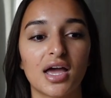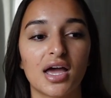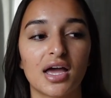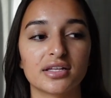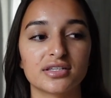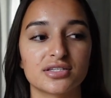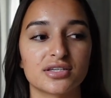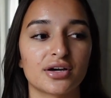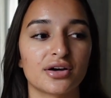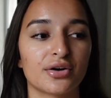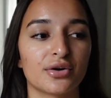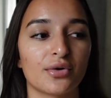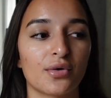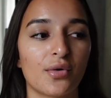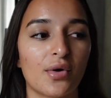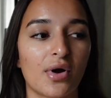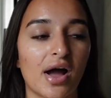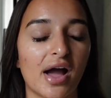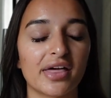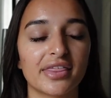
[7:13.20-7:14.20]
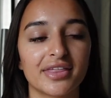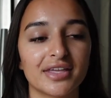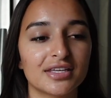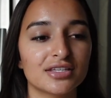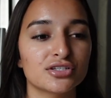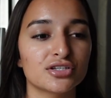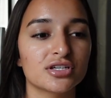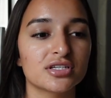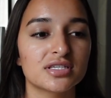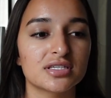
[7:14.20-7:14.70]
And so I think
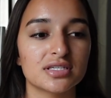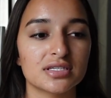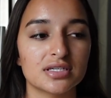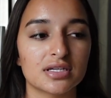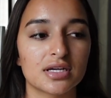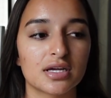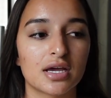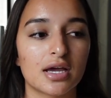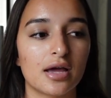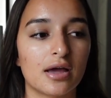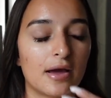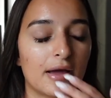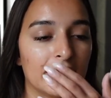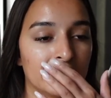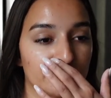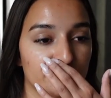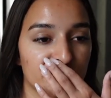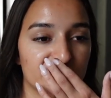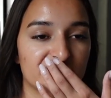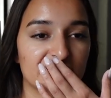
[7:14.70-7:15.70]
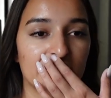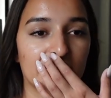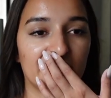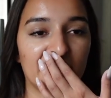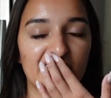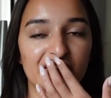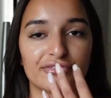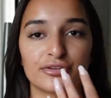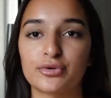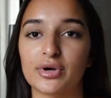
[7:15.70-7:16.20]
it's just interesting.
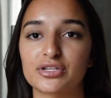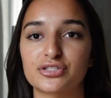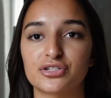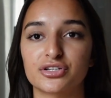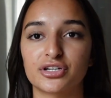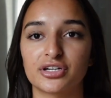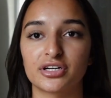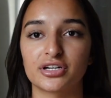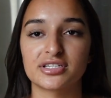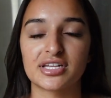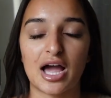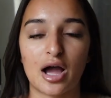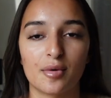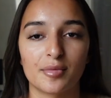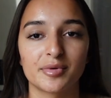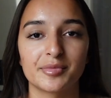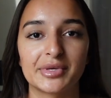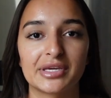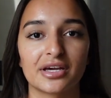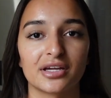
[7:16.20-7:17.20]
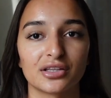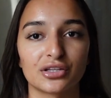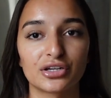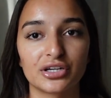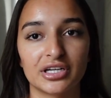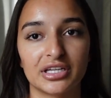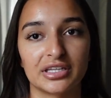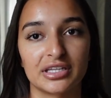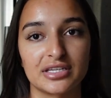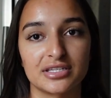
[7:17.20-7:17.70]
If you guys are curious how I'm going to be
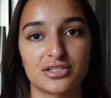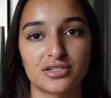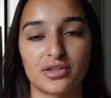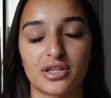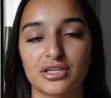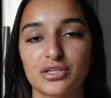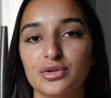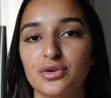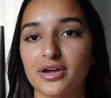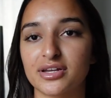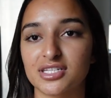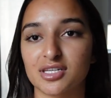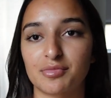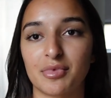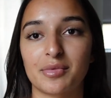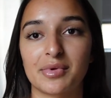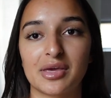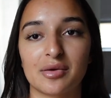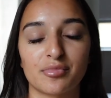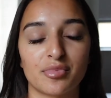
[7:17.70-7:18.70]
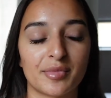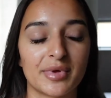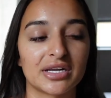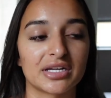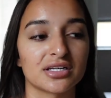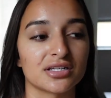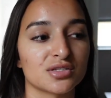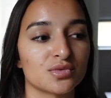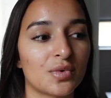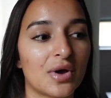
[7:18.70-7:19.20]
unlearning this so that you guys can maybe implement it
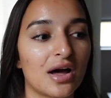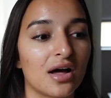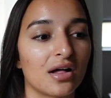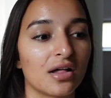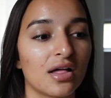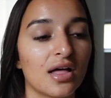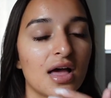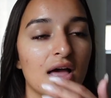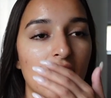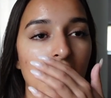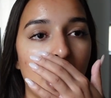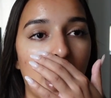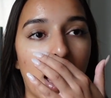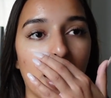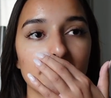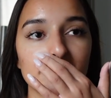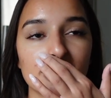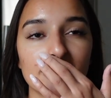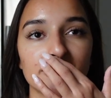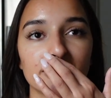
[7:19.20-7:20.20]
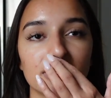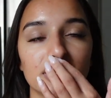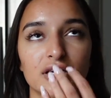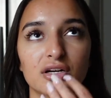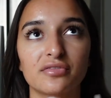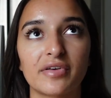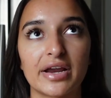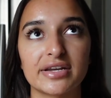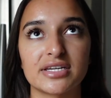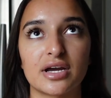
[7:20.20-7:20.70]
as well, I'm definitely going
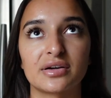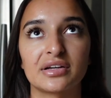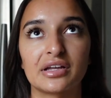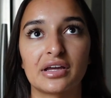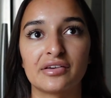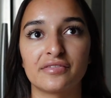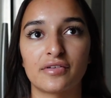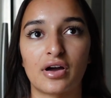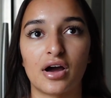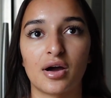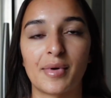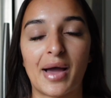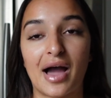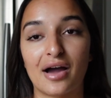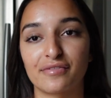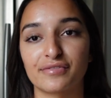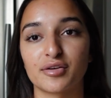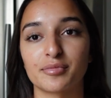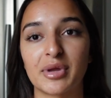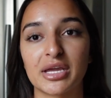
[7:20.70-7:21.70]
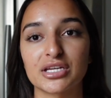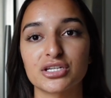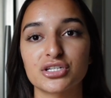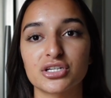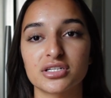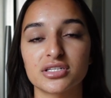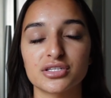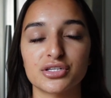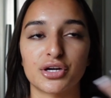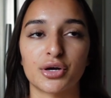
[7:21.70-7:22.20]
to write down um,
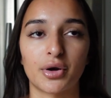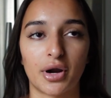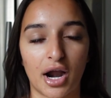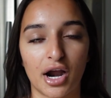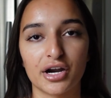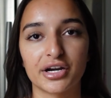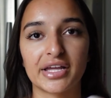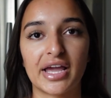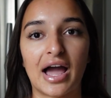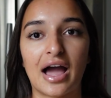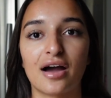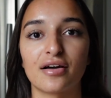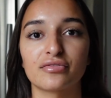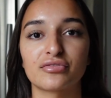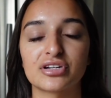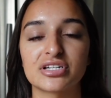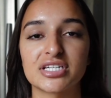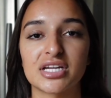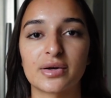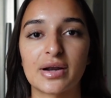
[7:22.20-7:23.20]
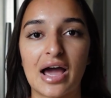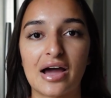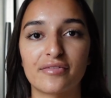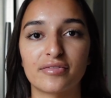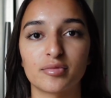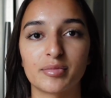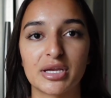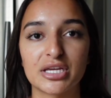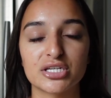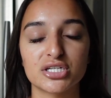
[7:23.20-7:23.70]
affirmations, or I already have written down
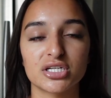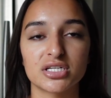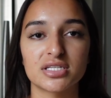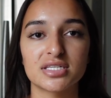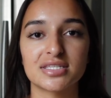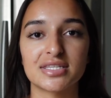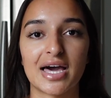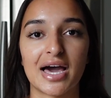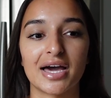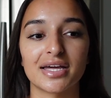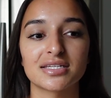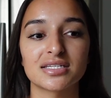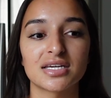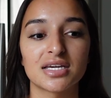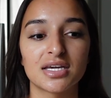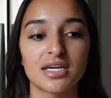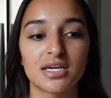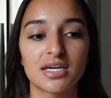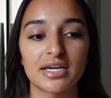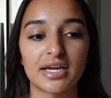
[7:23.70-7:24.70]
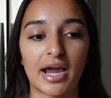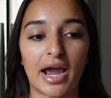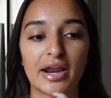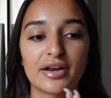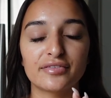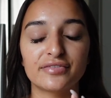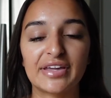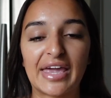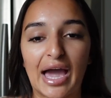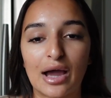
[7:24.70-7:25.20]
affirmations that kind
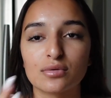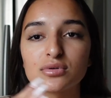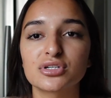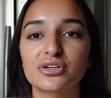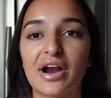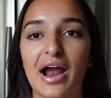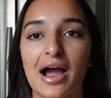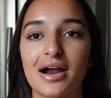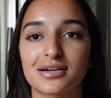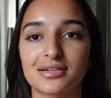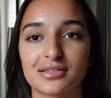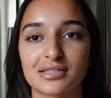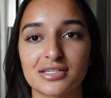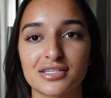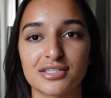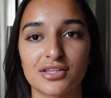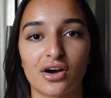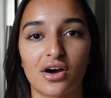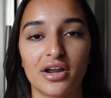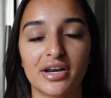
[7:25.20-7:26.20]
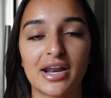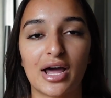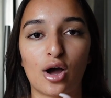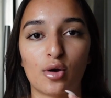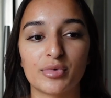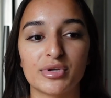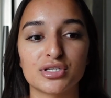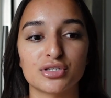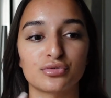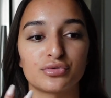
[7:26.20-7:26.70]
of counteract this thought and
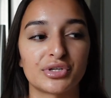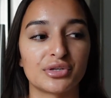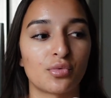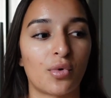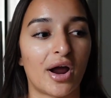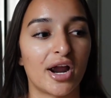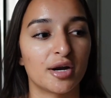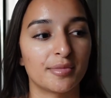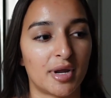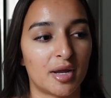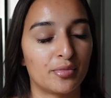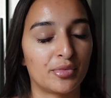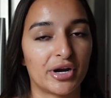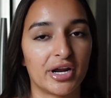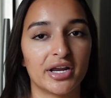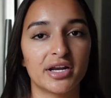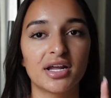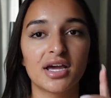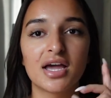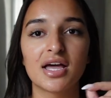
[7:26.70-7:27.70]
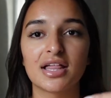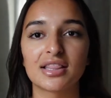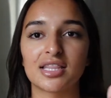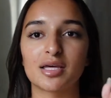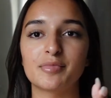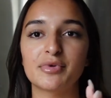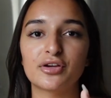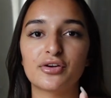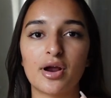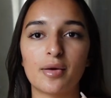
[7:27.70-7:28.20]
help me to rewire my brain.
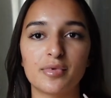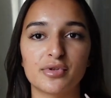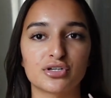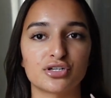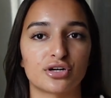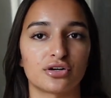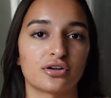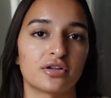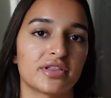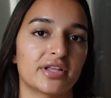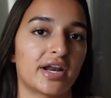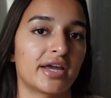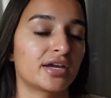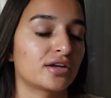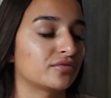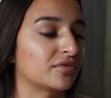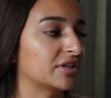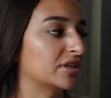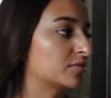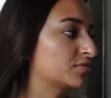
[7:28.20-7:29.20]
Let me grab the journal and then I can read